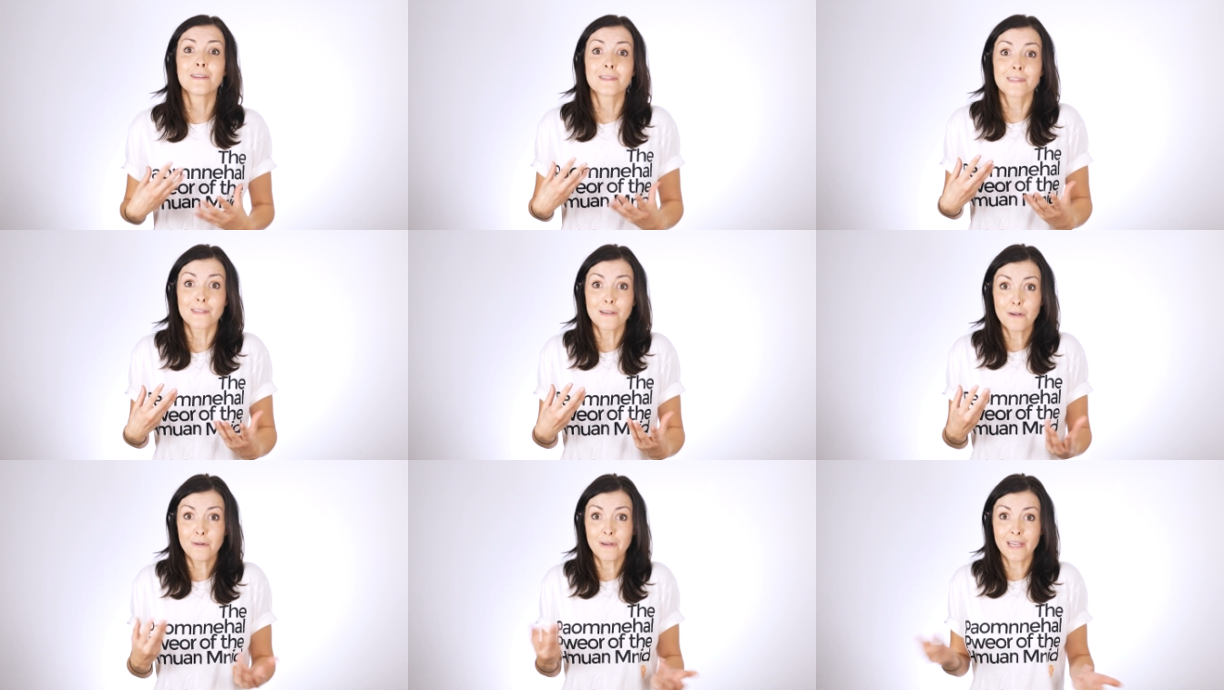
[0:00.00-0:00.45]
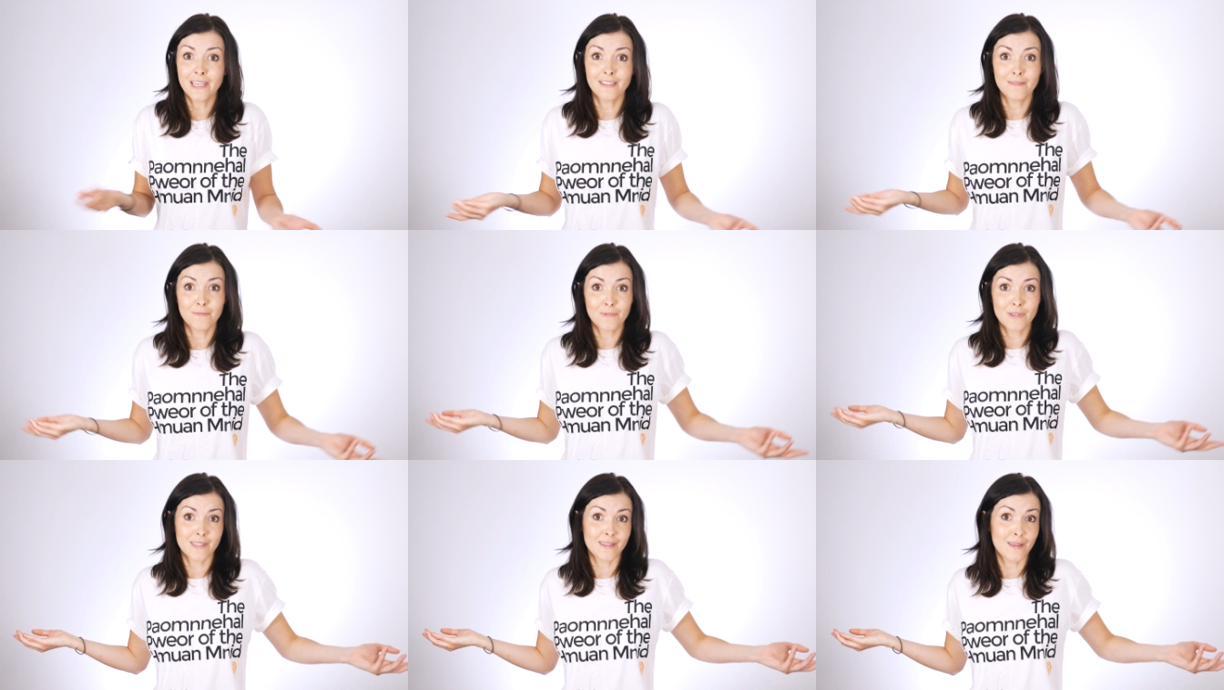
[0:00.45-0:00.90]
so
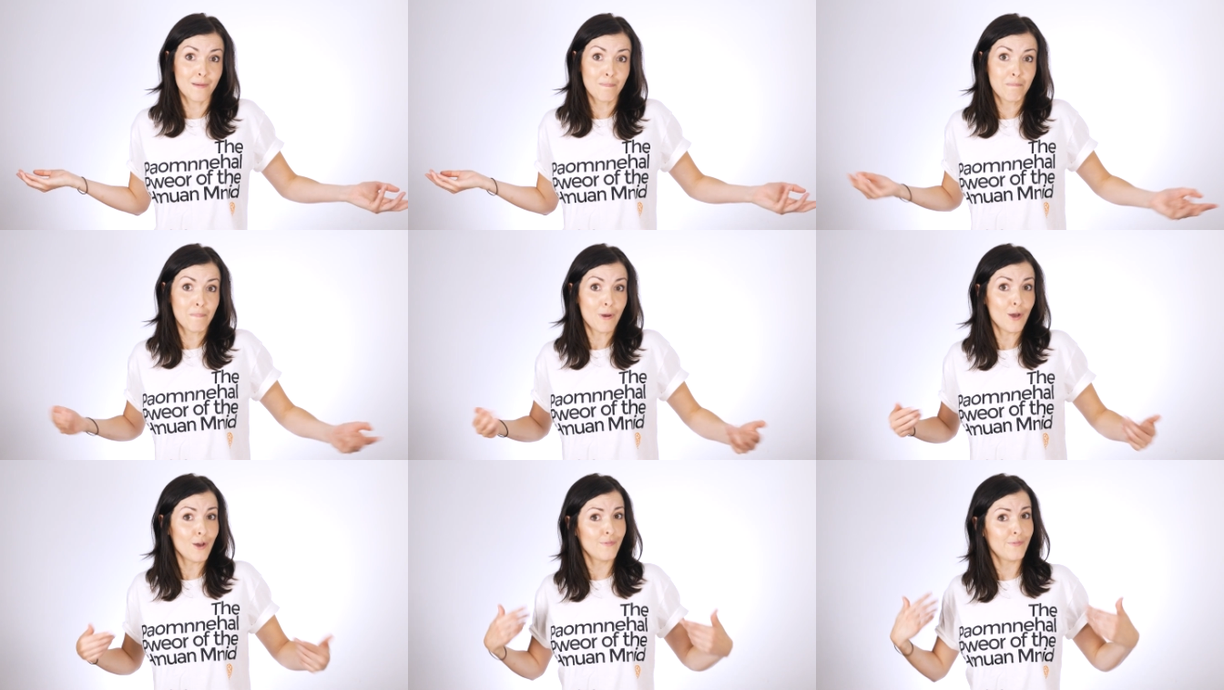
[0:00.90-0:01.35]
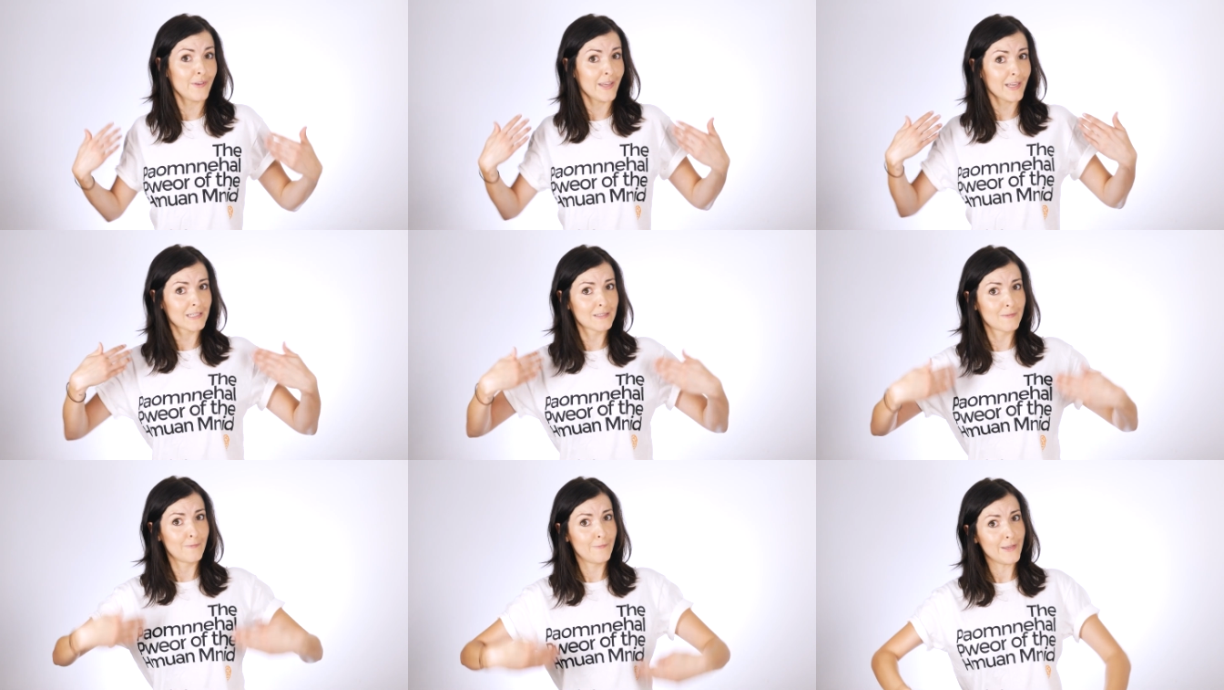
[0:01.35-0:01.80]
it was the
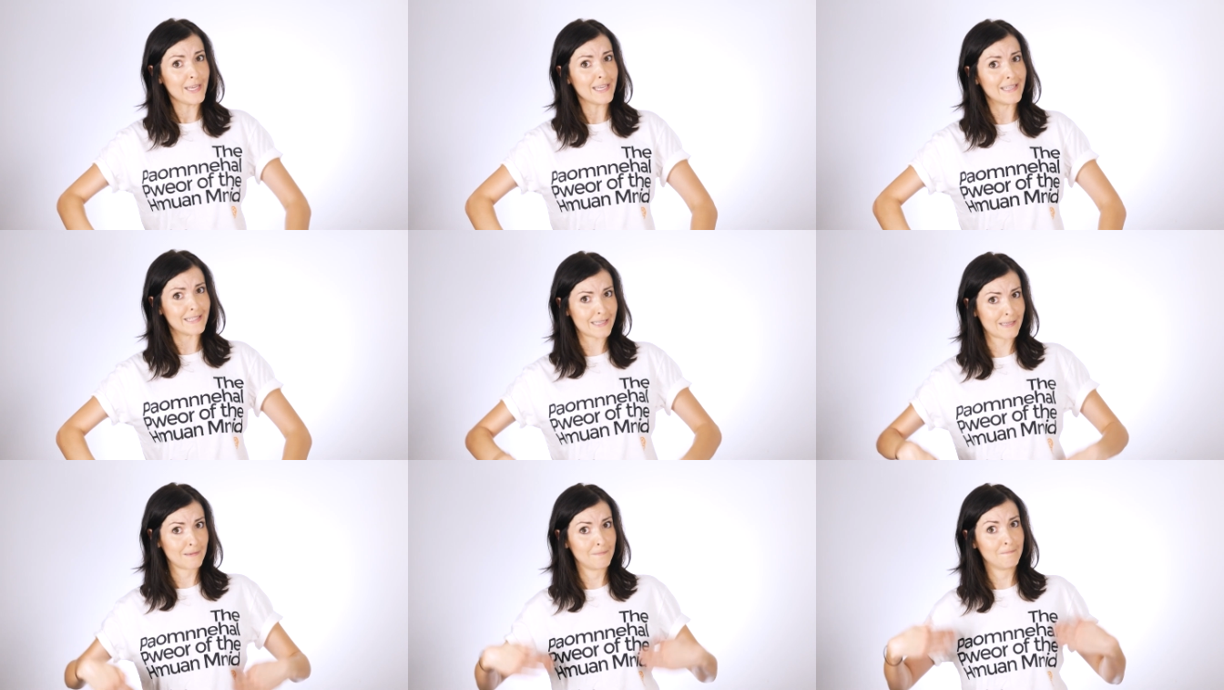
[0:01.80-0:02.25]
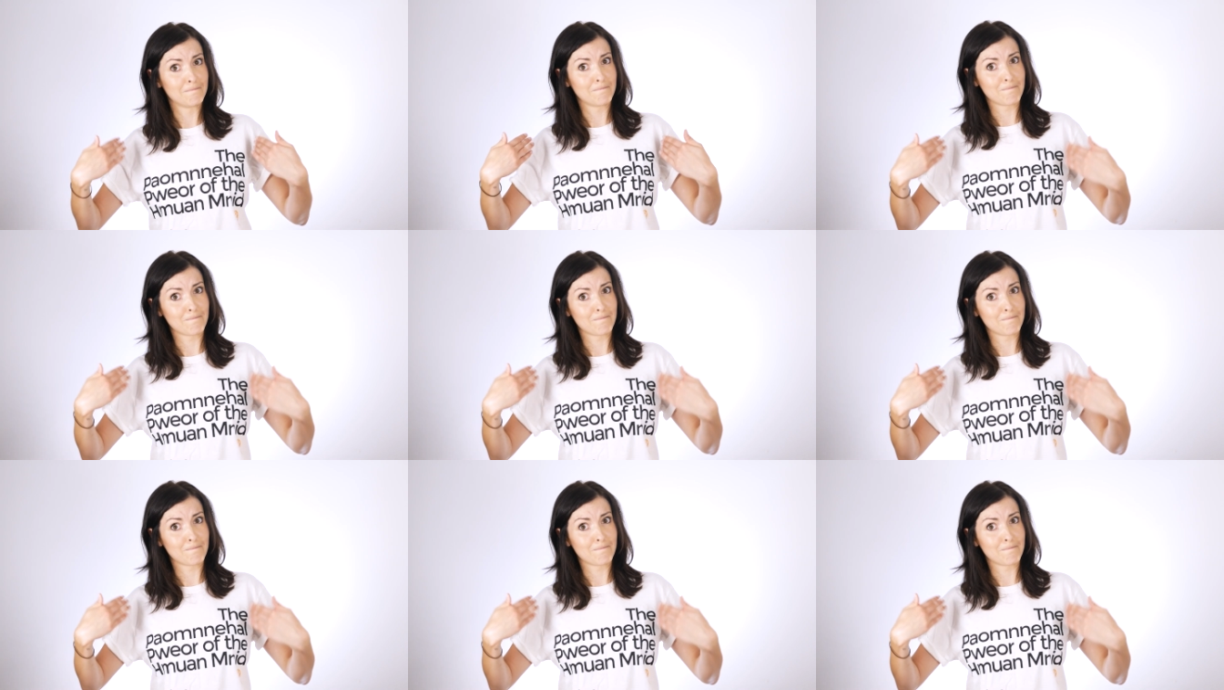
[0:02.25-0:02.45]
perfect fit